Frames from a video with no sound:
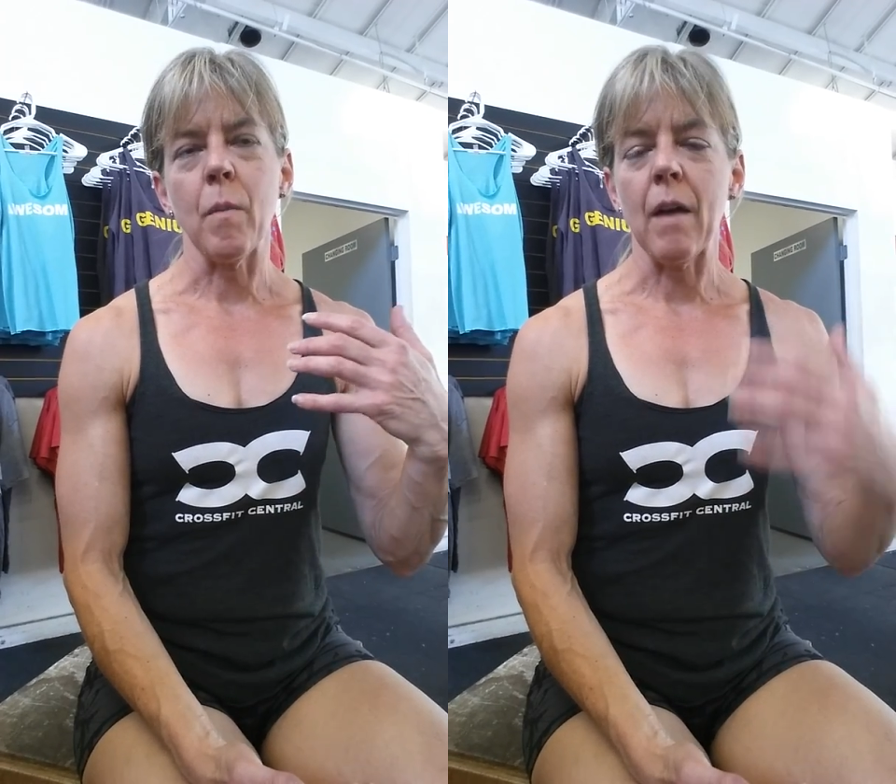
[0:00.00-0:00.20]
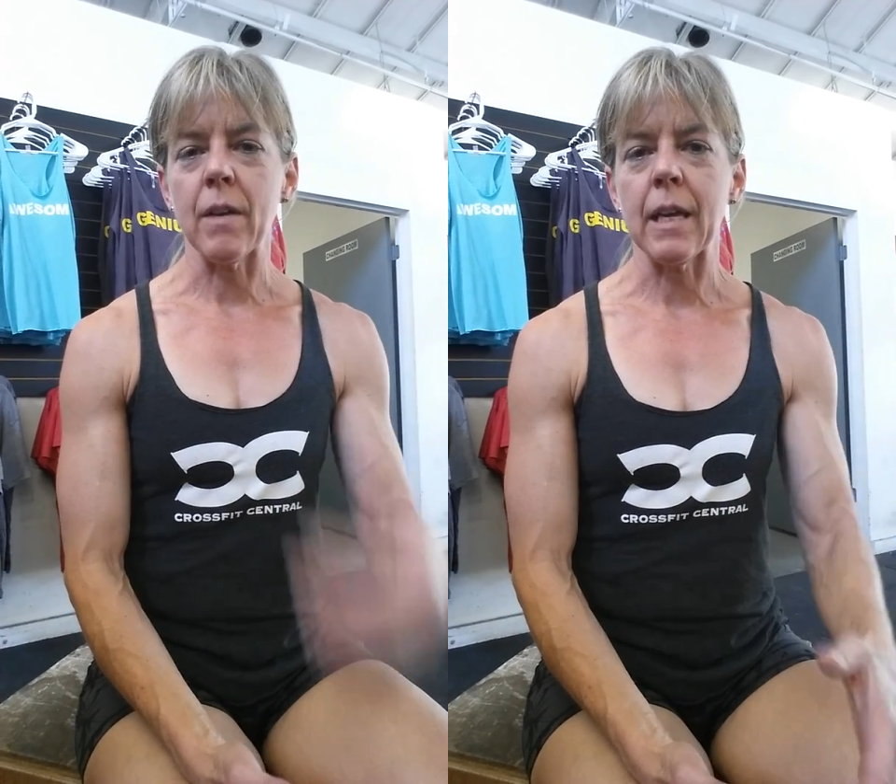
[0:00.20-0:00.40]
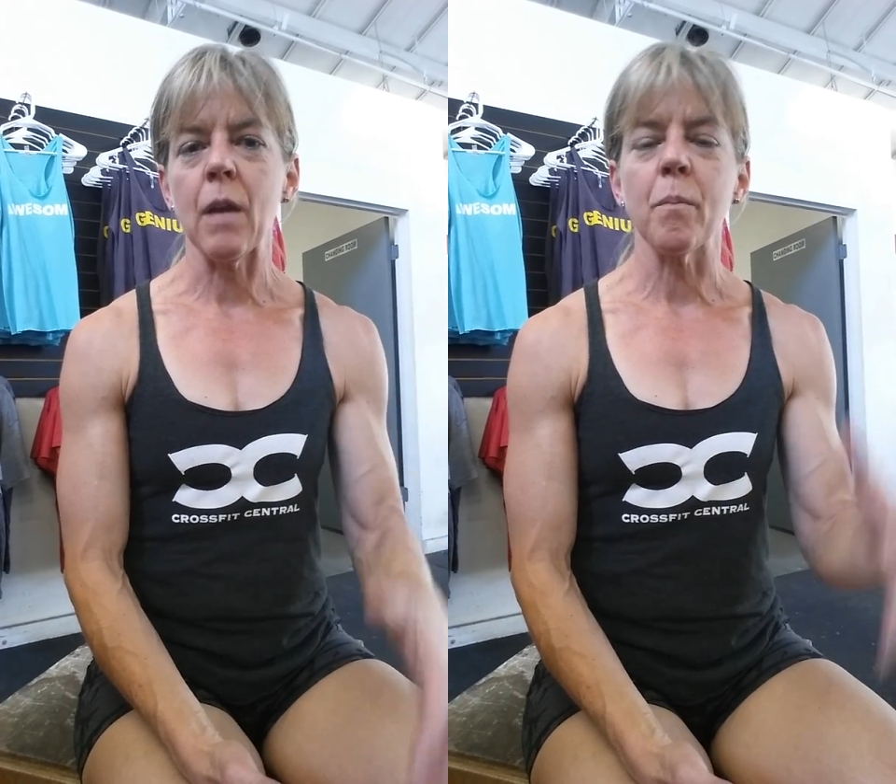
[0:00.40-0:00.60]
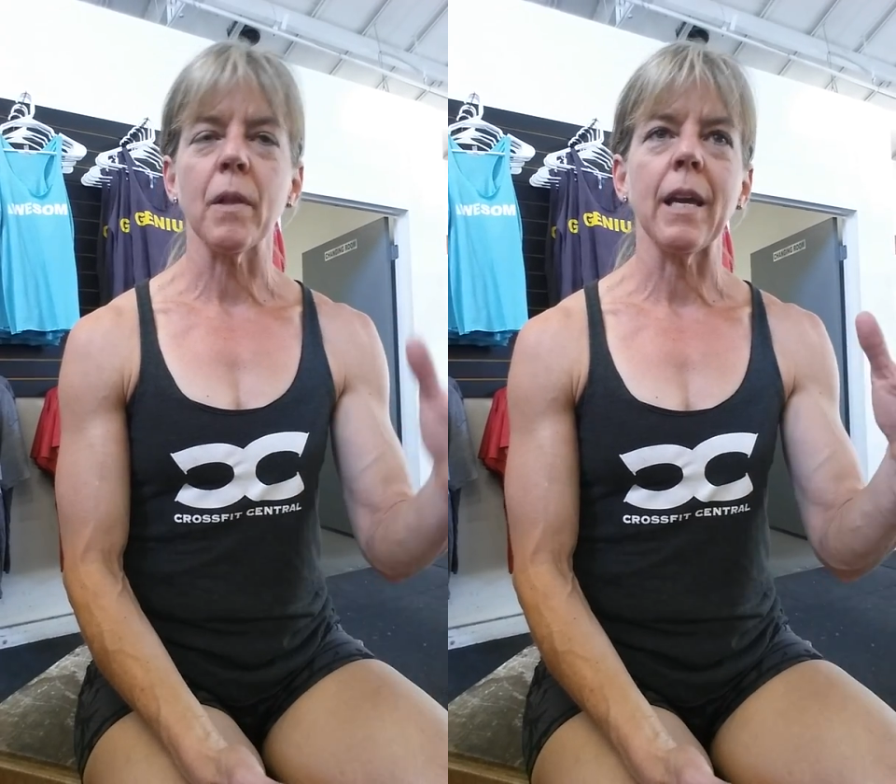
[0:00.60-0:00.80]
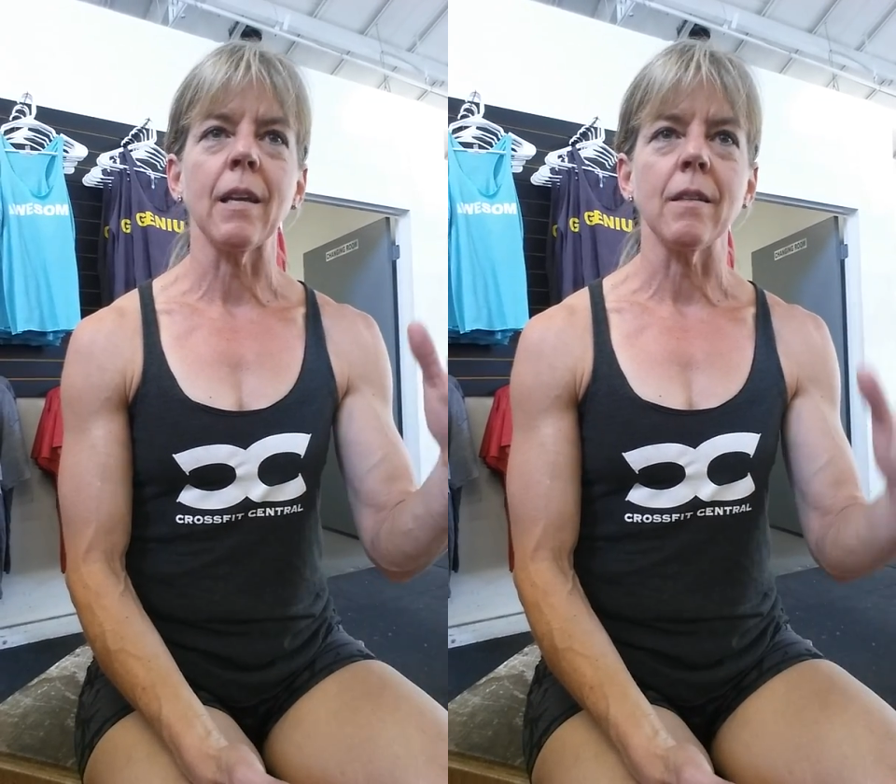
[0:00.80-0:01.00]
have a game
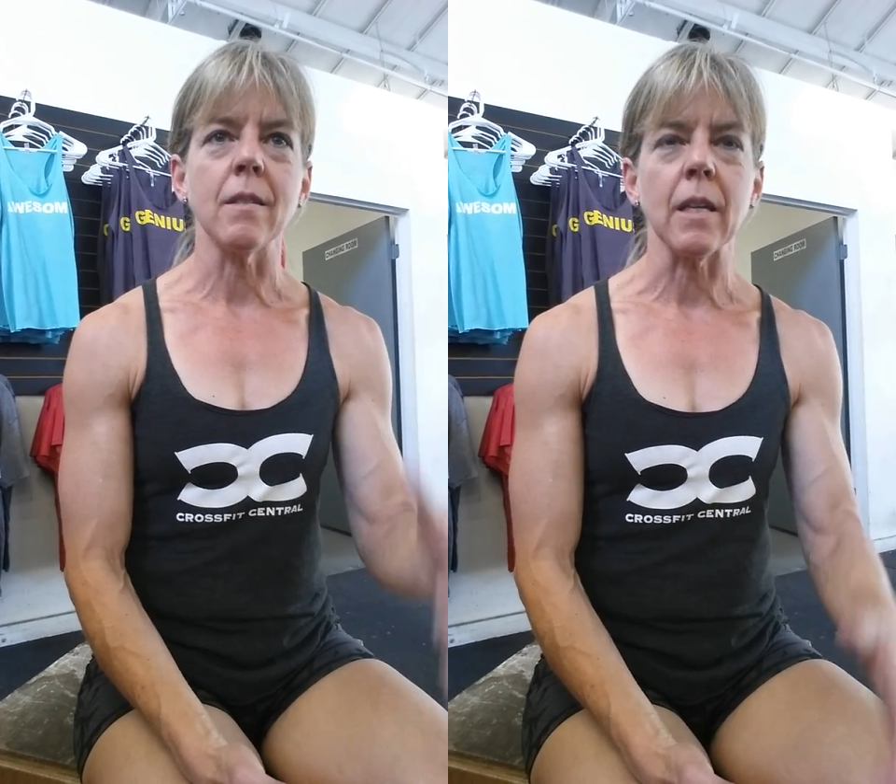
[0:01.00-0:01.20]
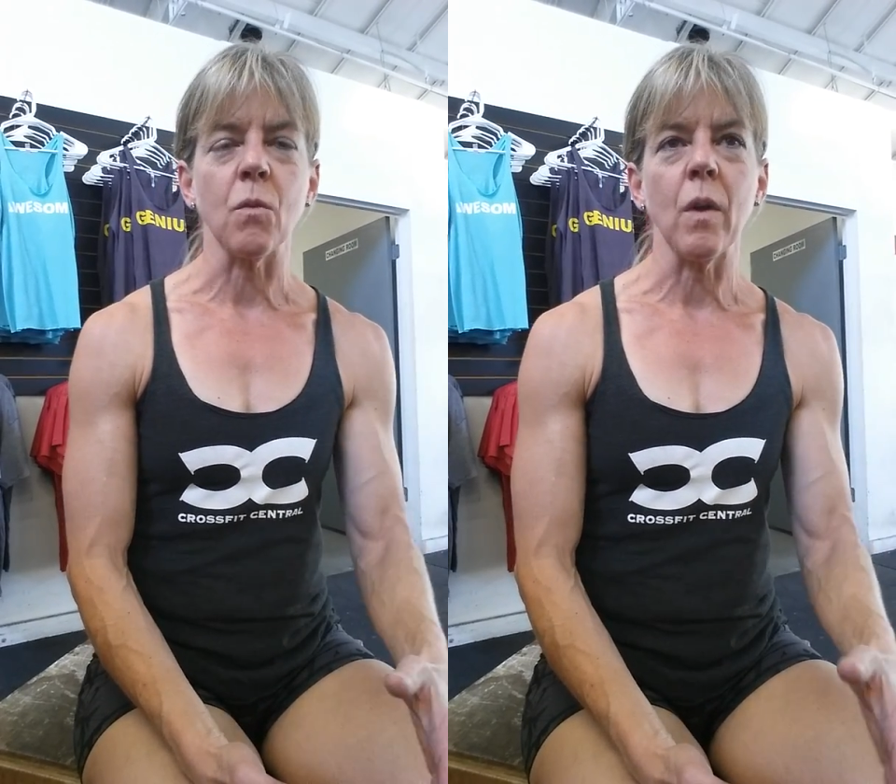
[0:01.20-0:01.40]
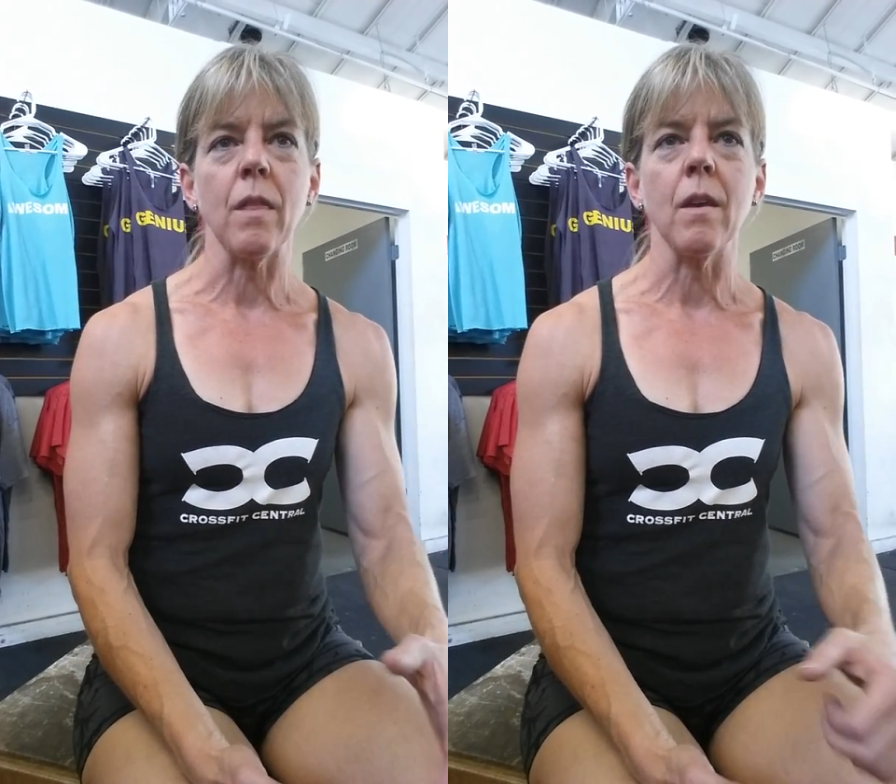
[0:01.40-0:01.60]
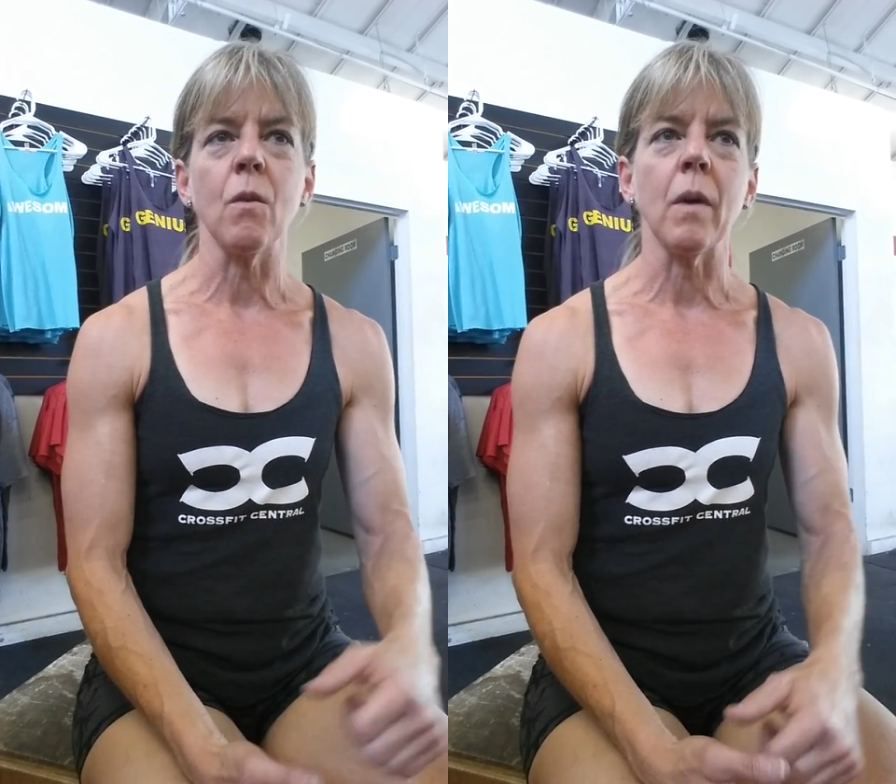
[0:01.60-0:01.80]
plan and stick with it,